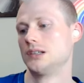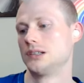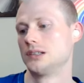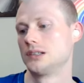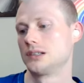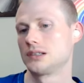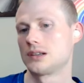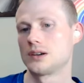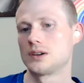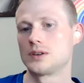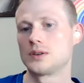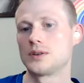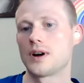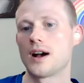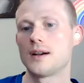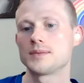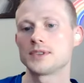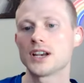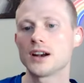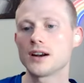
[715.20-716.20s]
So
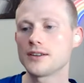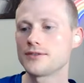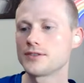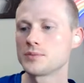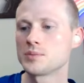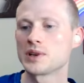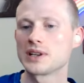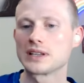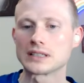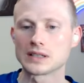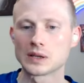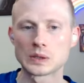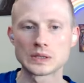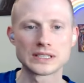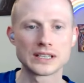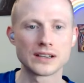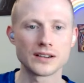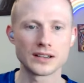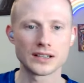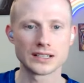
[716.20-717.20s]
sorry for being so
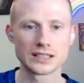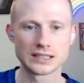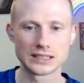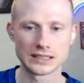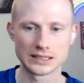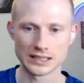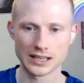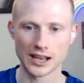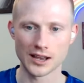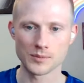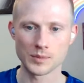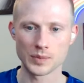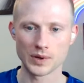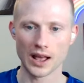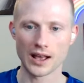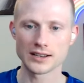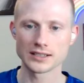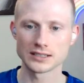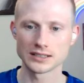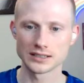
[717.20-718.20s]
serious this time, but
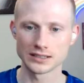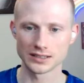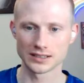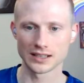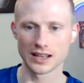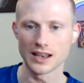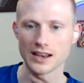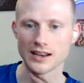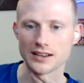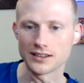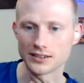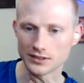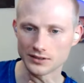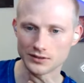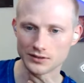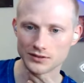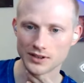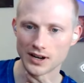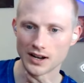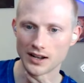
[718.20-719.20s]
I was just like,
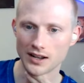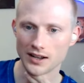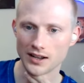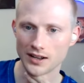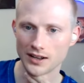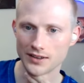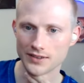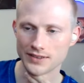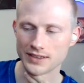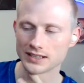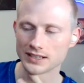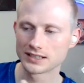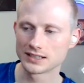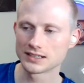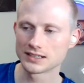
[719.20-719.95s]
this